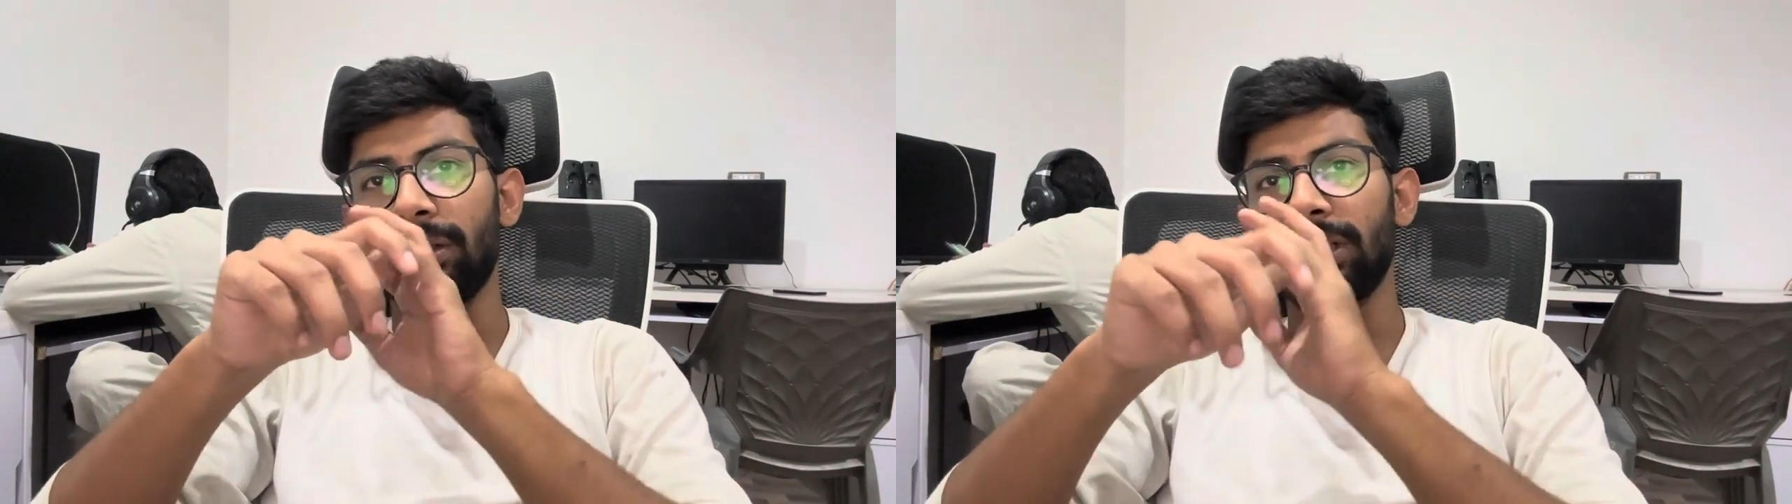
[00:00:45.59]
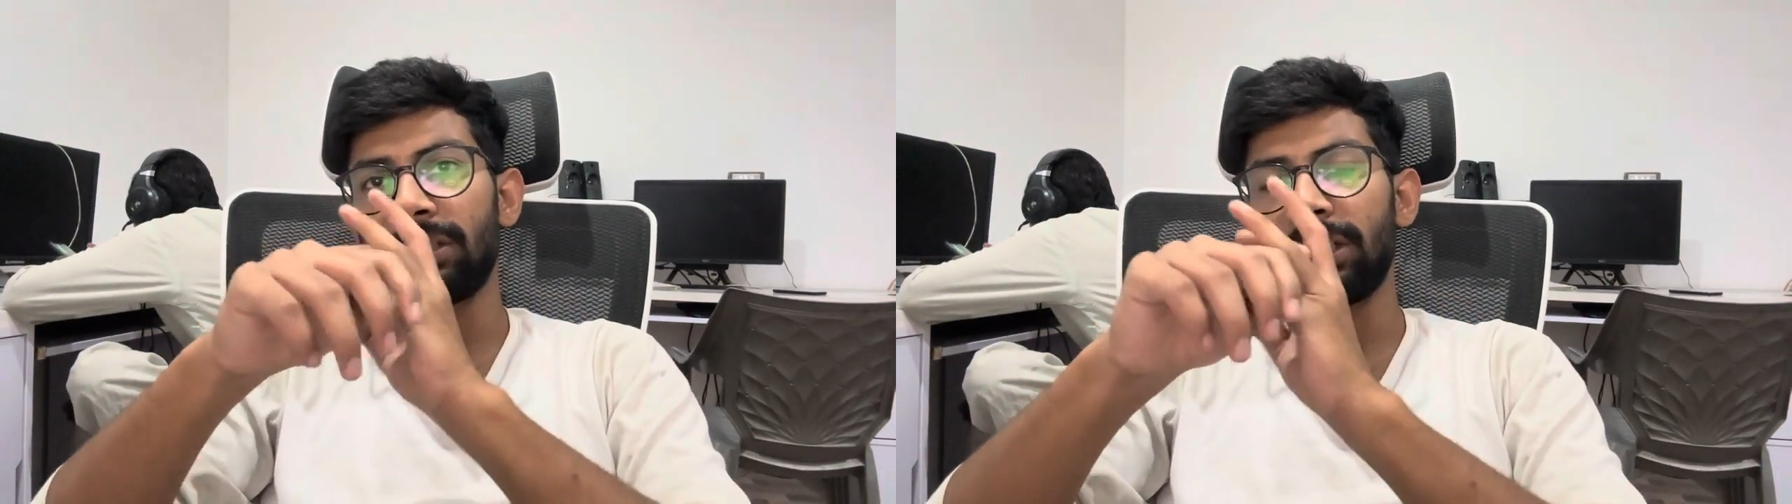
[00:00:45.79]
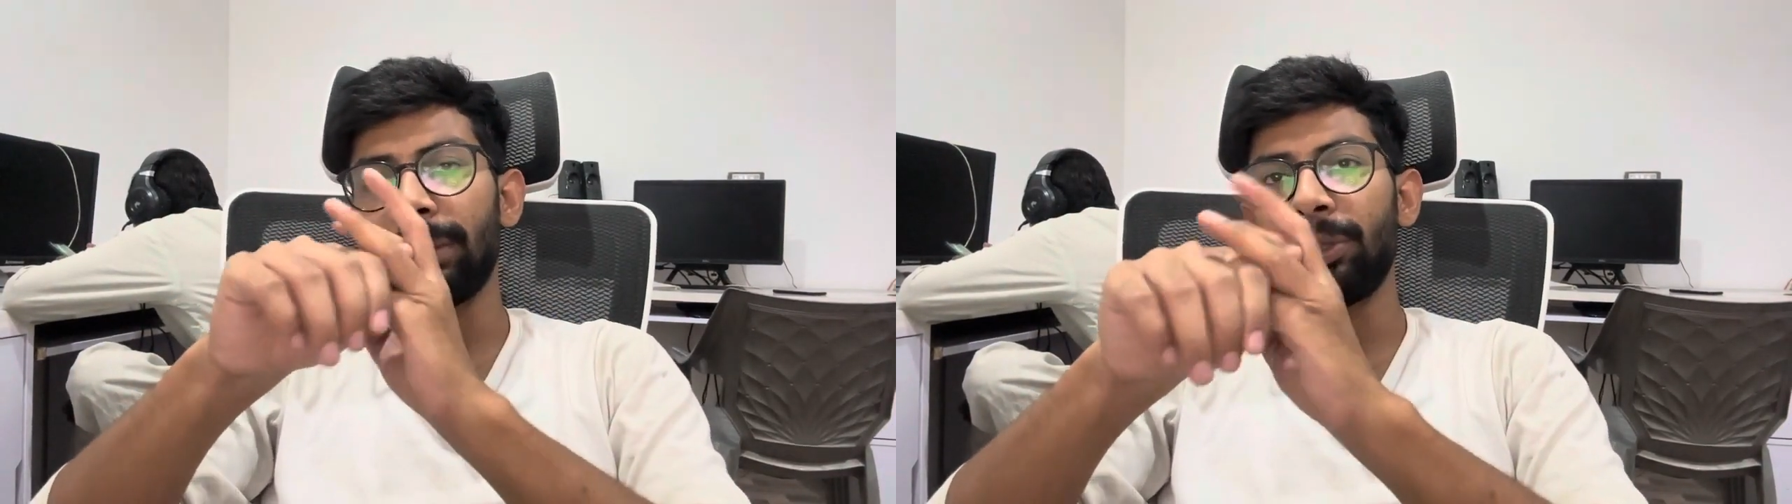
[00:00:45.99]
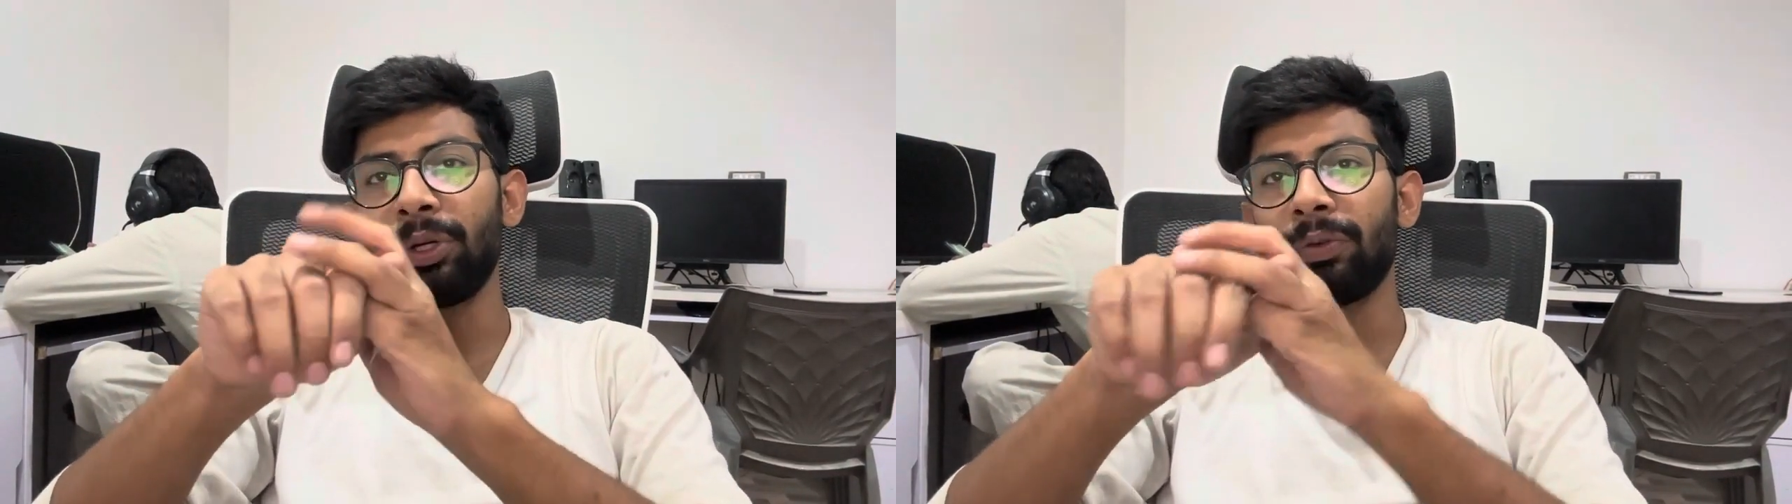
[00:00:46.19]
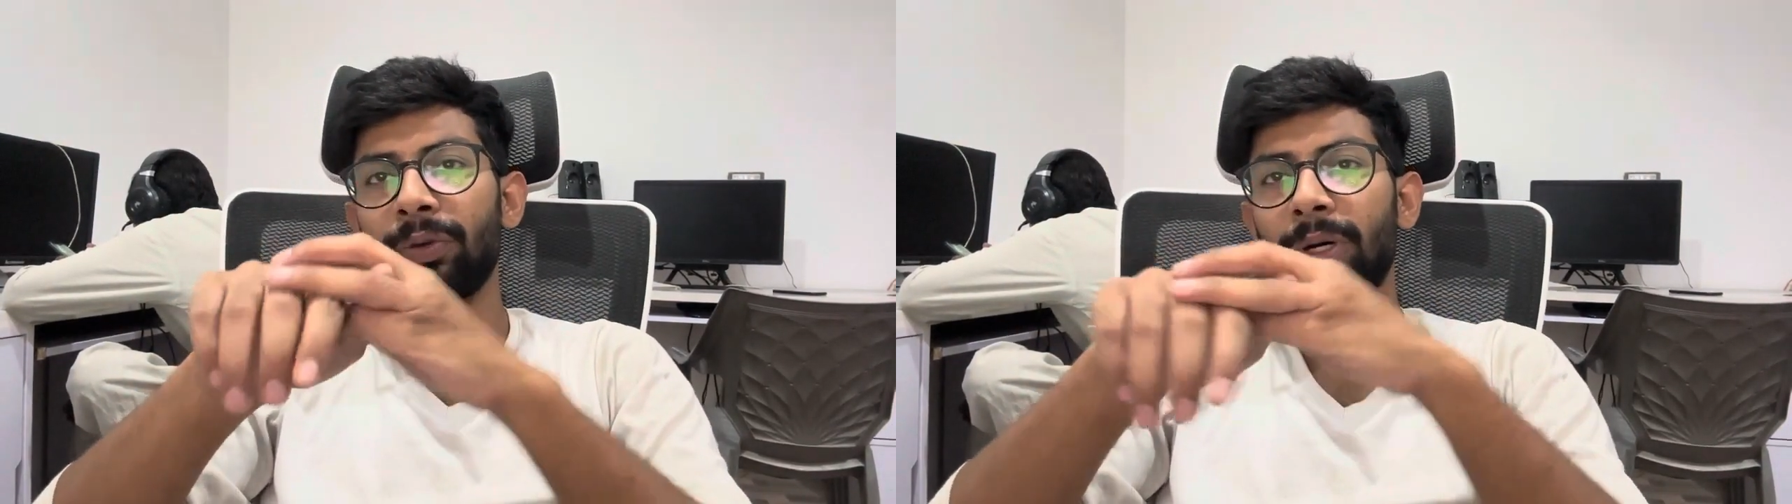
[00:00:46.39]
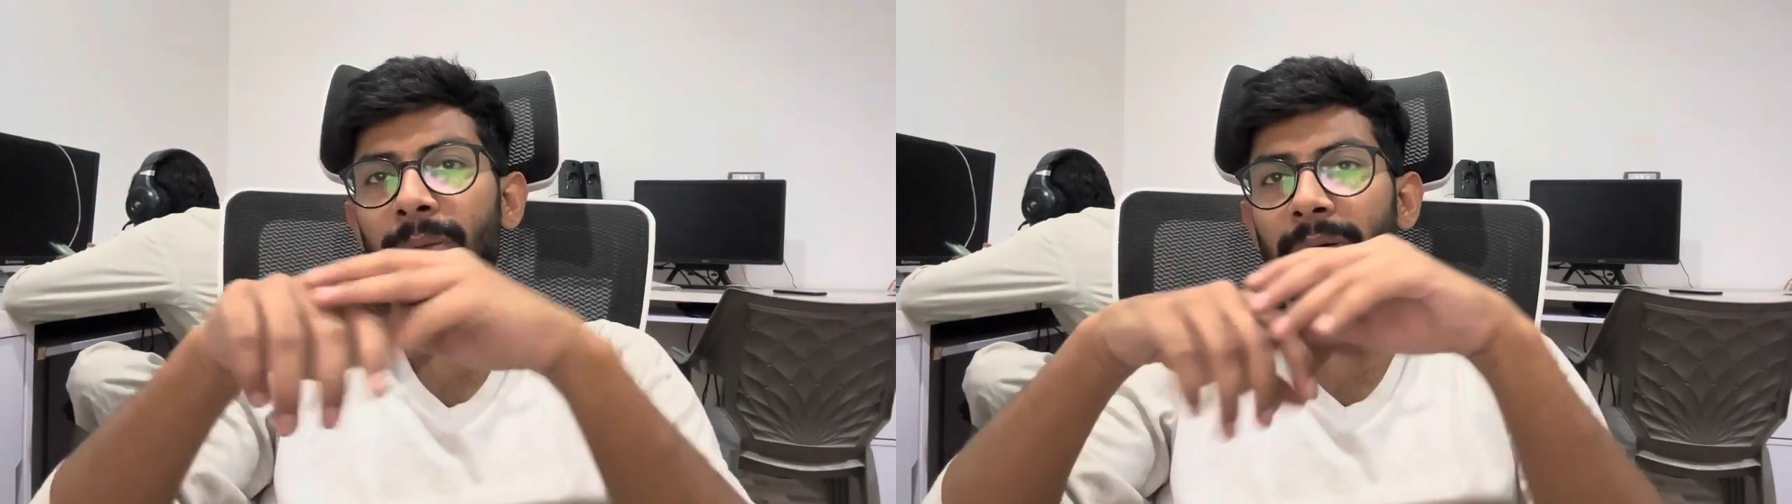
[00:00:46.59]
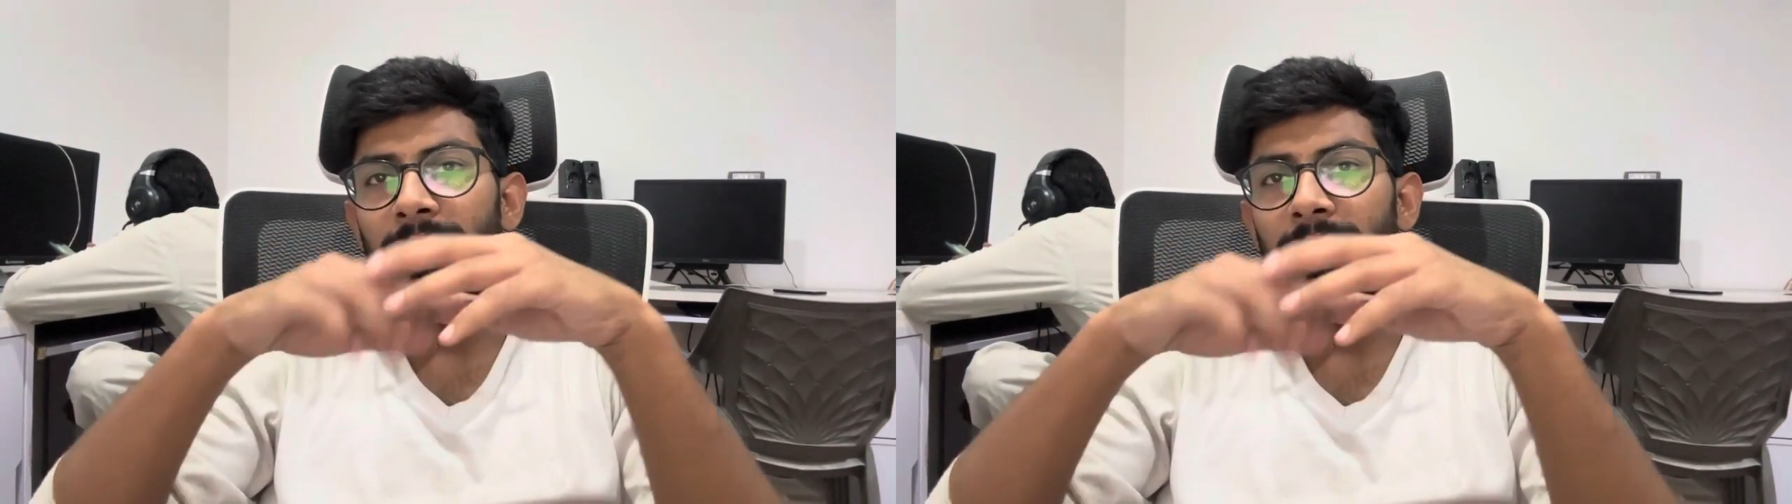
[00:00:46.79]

accept your form